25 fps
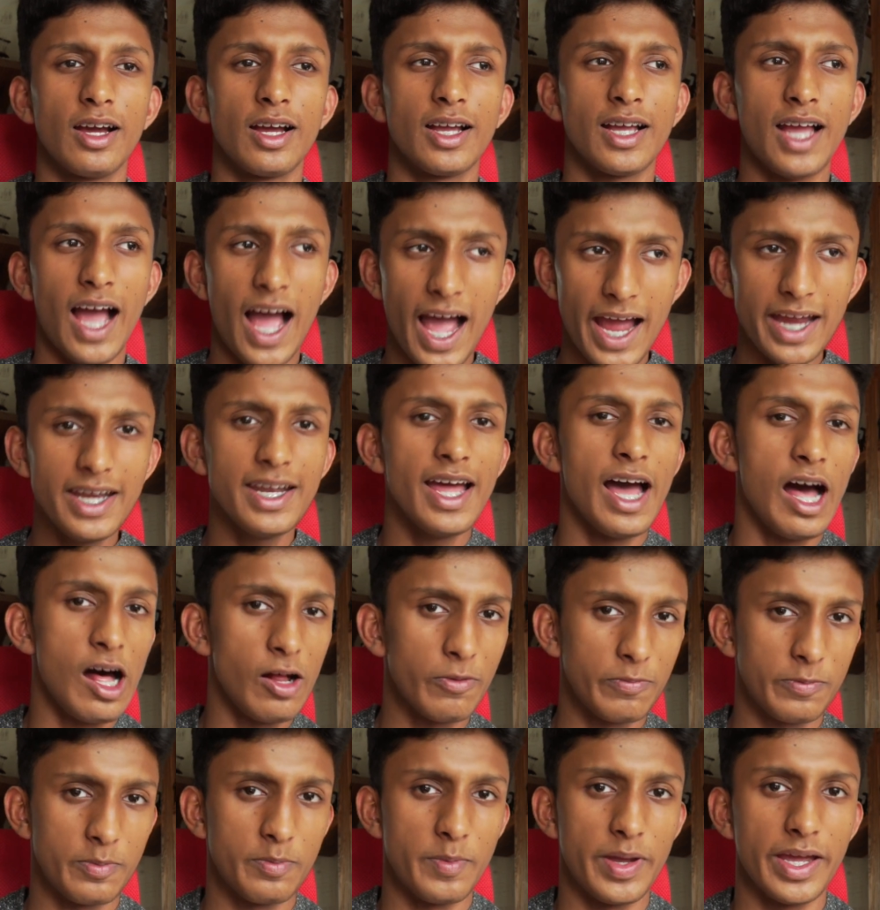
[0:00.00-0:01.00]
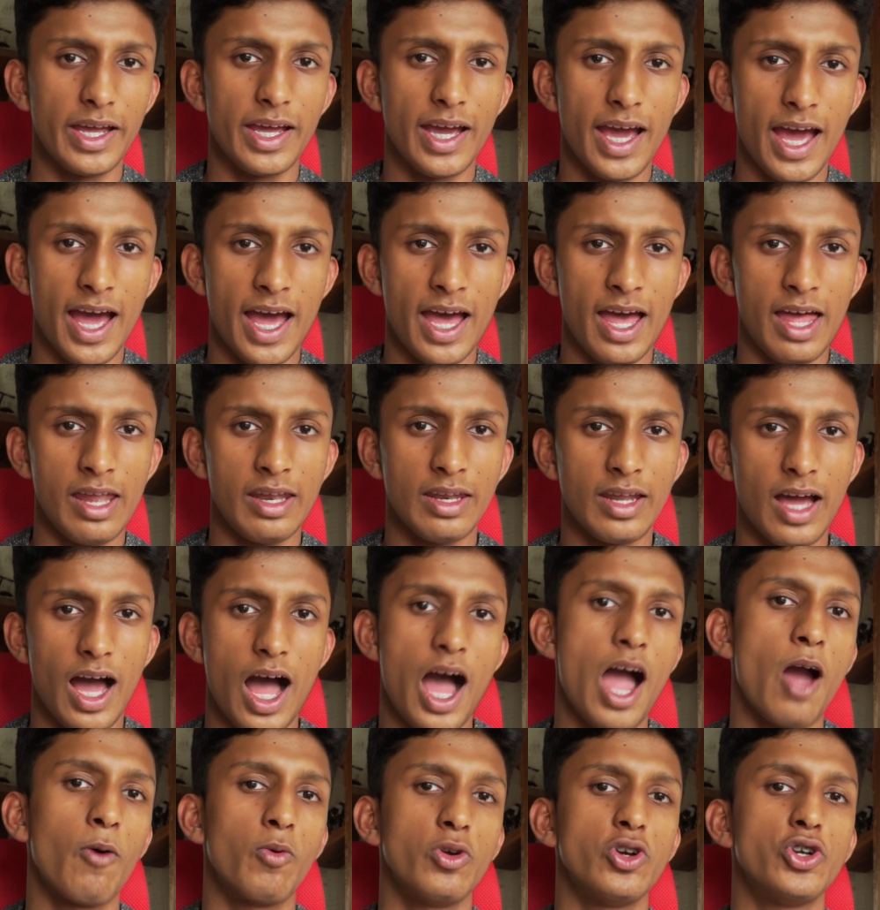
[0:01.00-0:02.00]
kinda helped me and
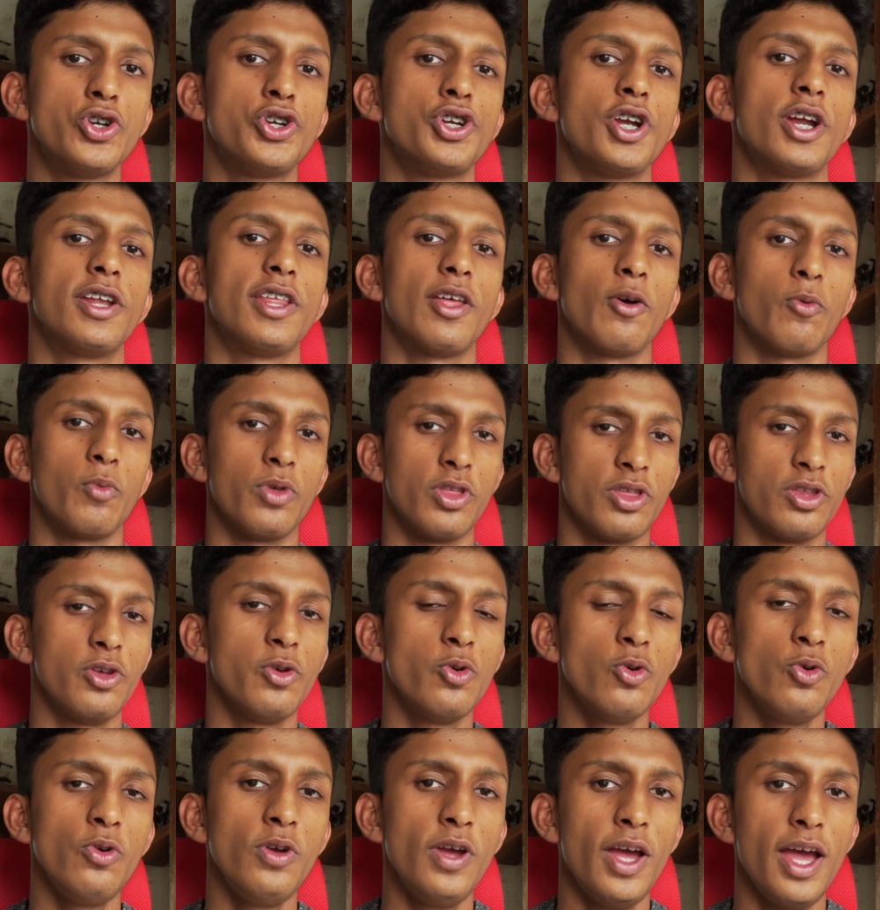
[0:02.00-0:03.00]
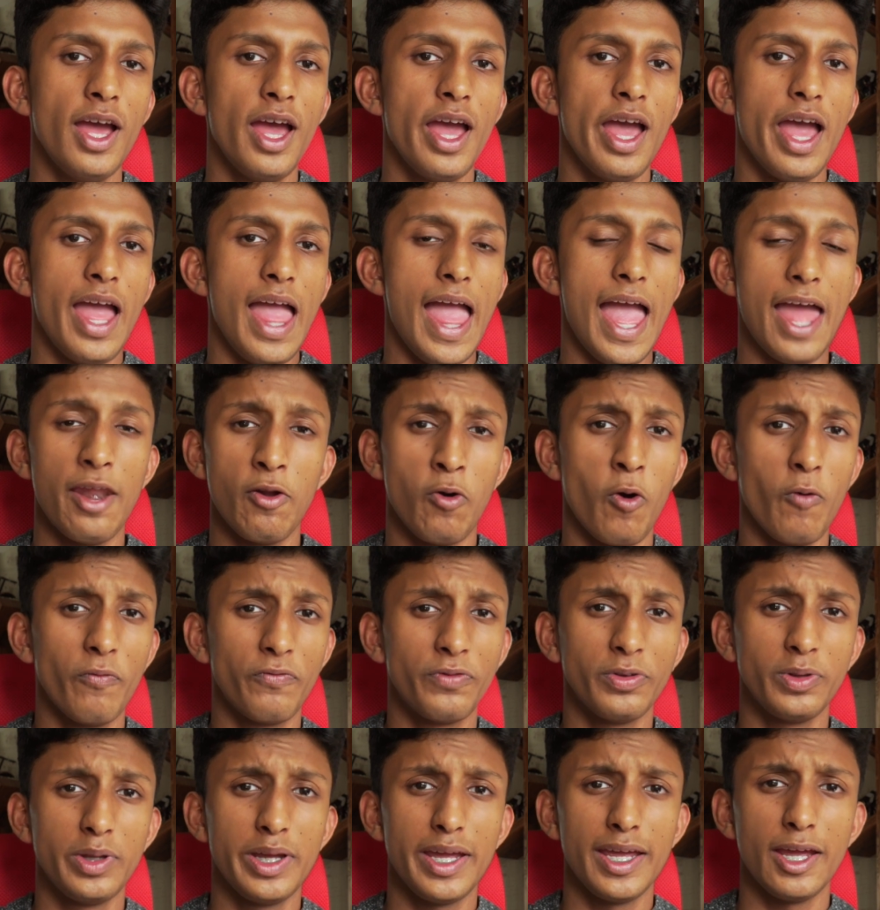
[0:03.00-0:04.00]
I want to share that with you, and
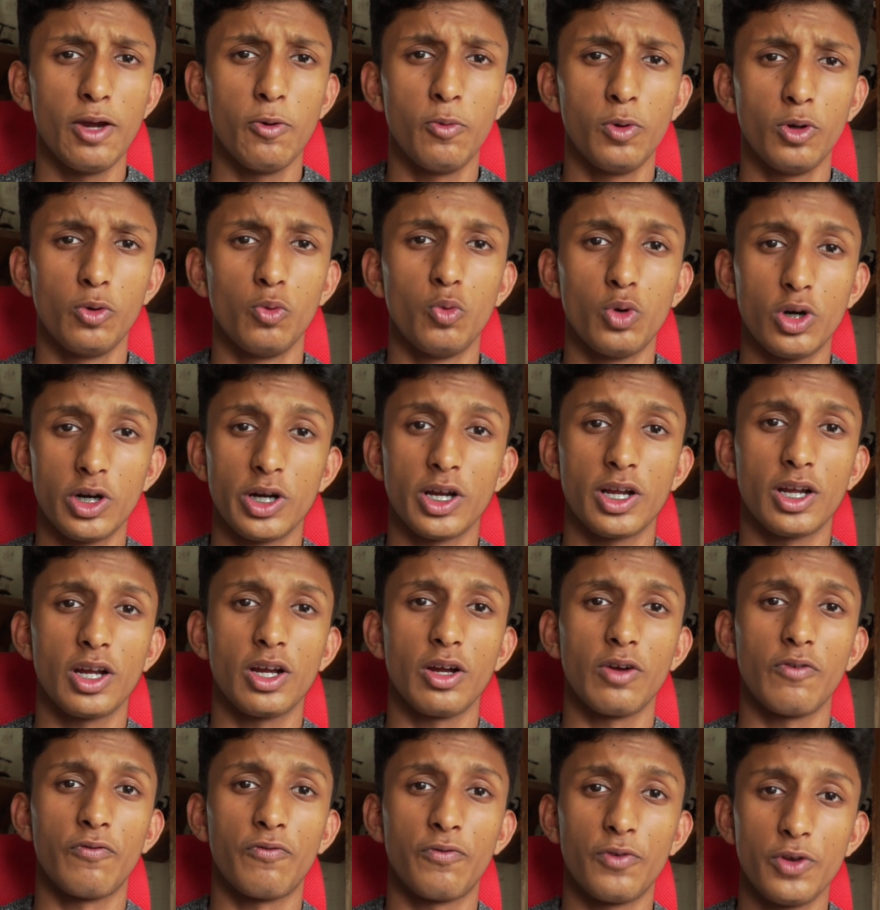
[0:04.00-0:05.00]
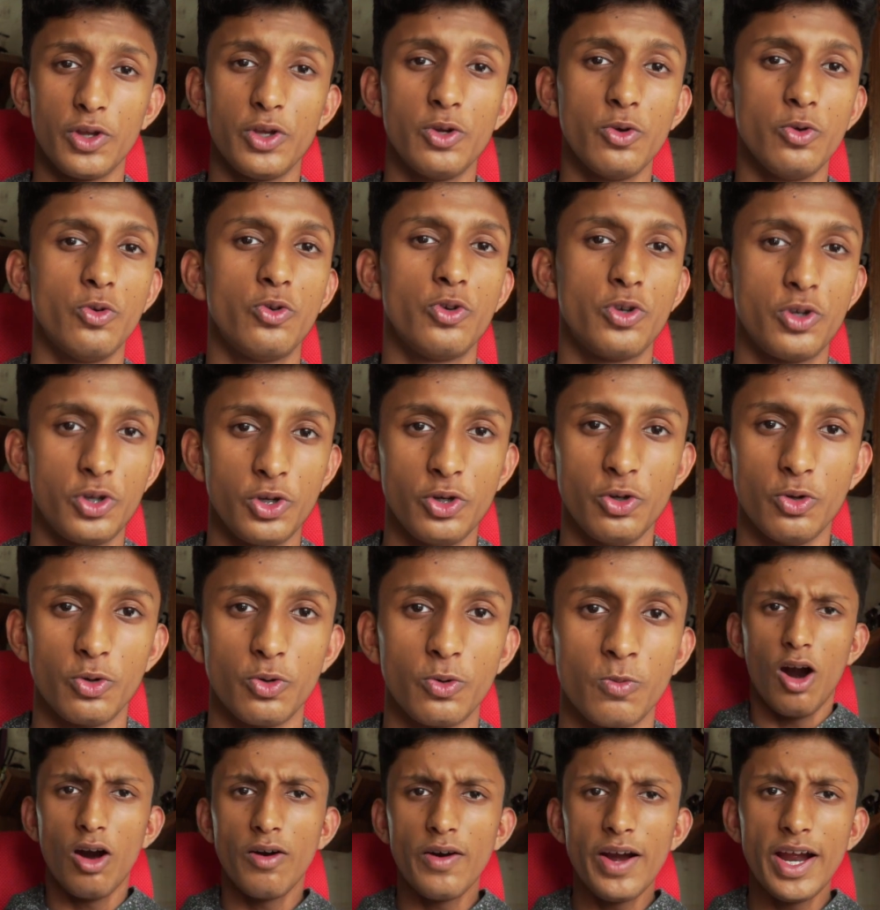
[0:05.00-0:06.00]
hopefully it will work for you too.
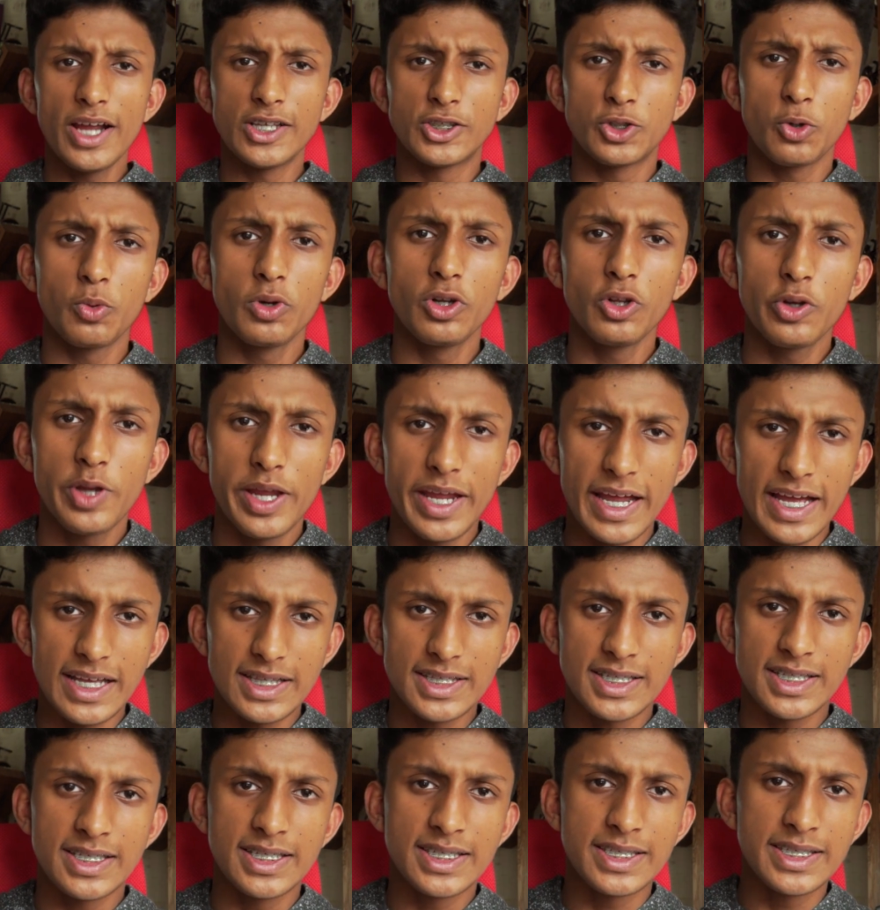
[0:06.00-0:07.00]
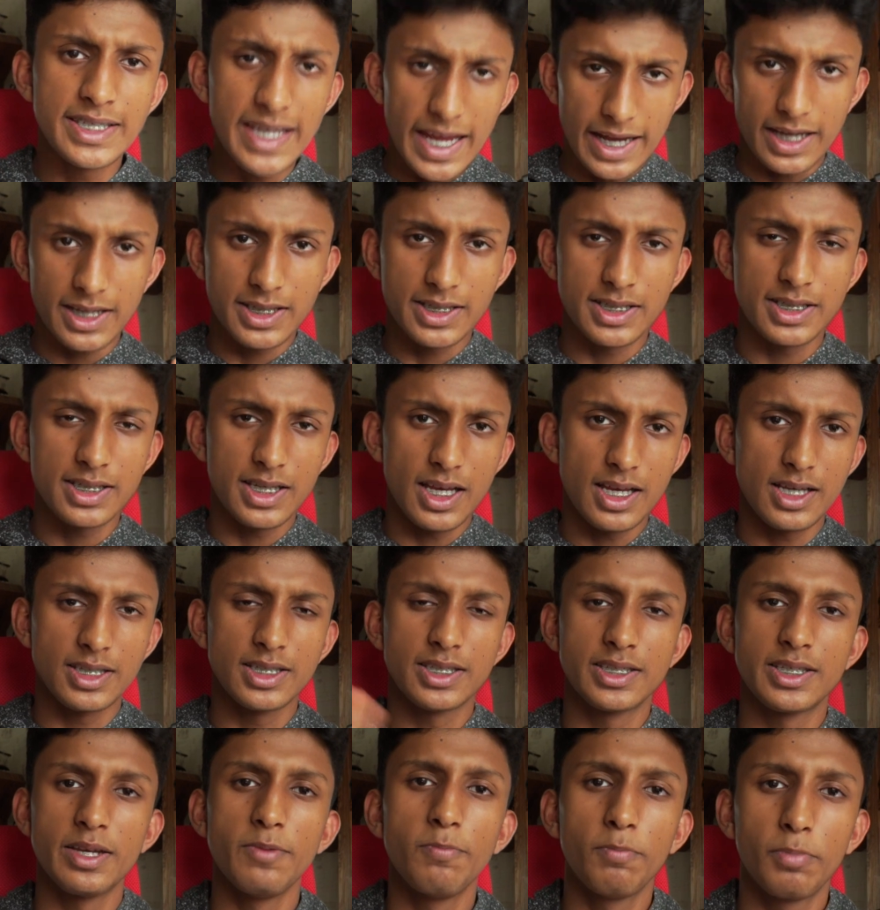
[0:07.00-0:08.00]
Alright, so we're looking at 6
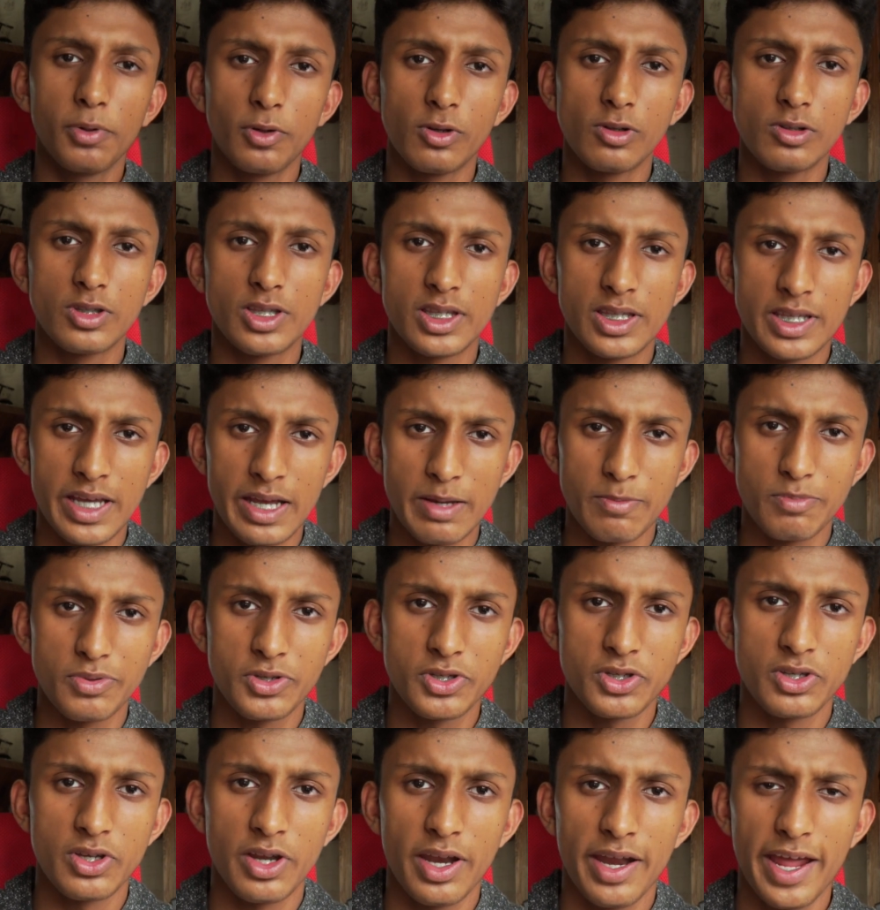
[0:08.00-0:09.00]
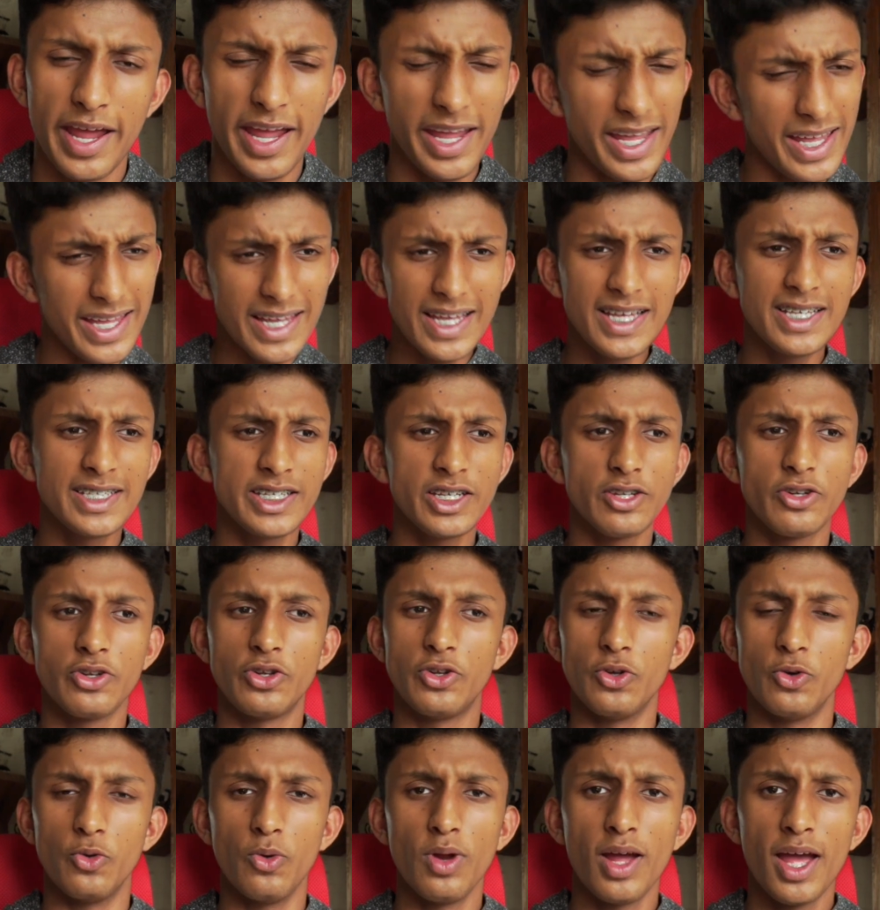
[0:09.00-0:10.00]
simple tips today, easy to
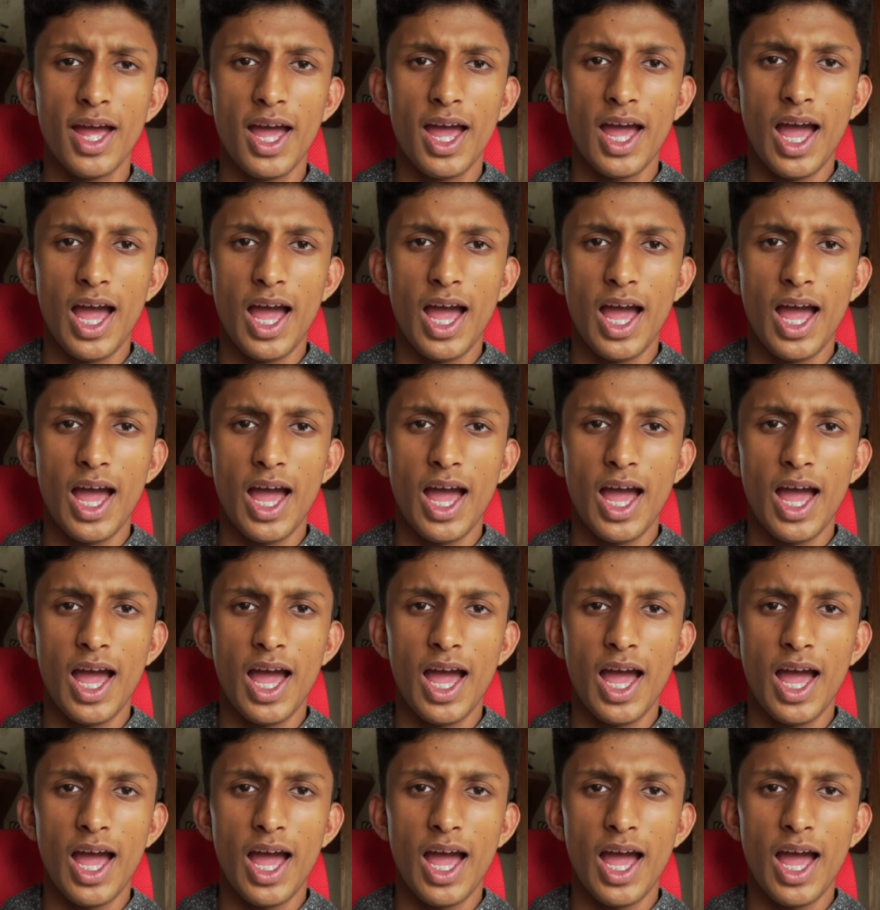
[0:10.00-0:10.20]
do.